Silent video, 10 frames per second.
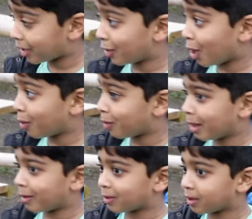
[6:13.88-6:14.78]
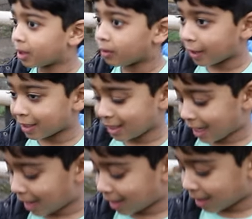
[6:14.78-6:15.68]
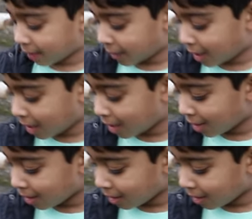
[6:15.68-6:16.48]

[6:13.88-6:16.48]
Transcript: I know it was raised in captivity.